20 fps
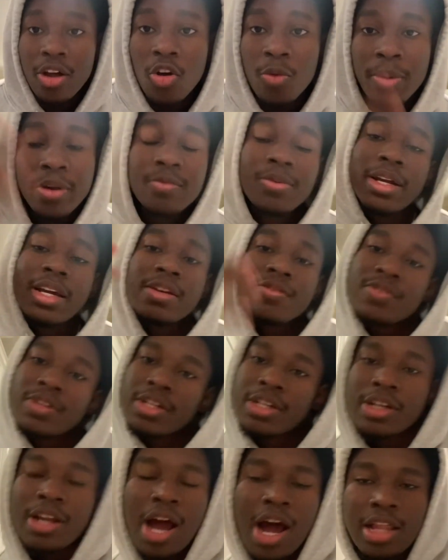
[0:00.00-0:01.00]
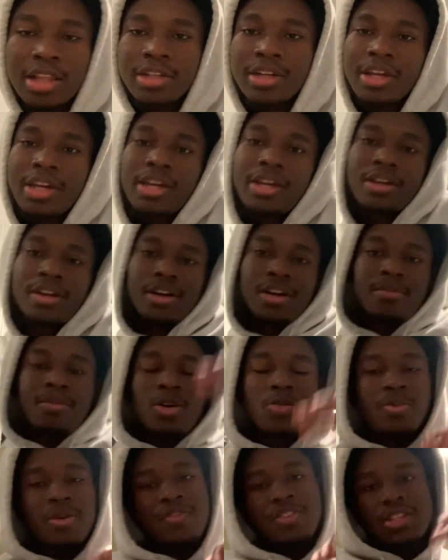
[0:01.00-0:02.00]
everybody having a good holiday. Hope
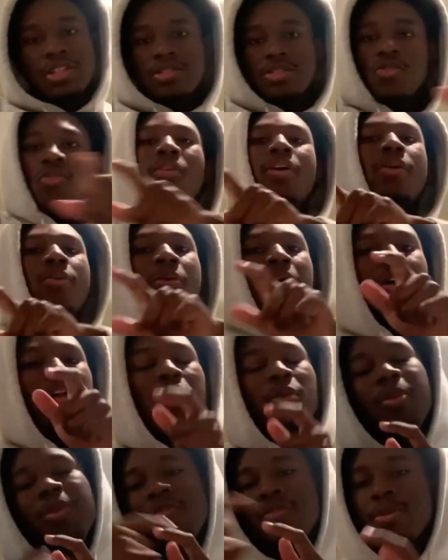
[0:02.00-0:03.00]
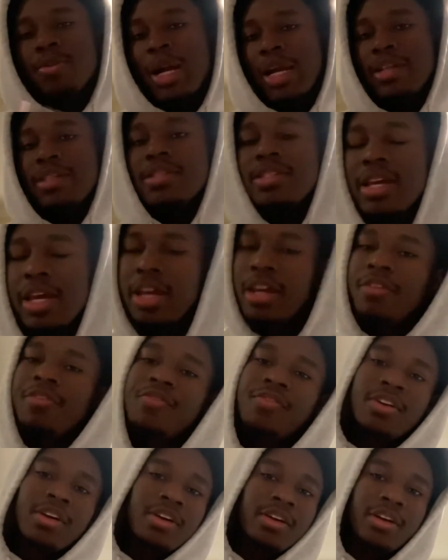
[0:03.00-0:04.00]
everything's going well. Hope everybody's safe,
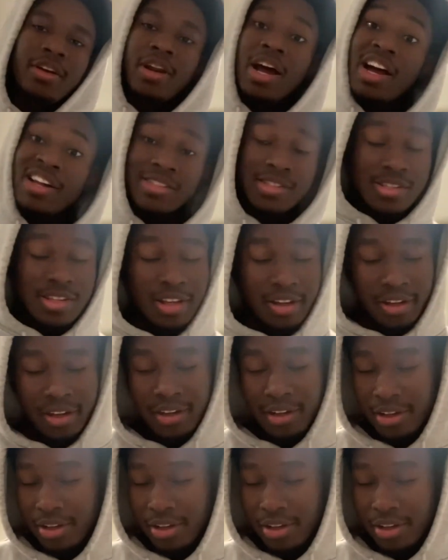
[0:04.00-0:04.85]
not sick.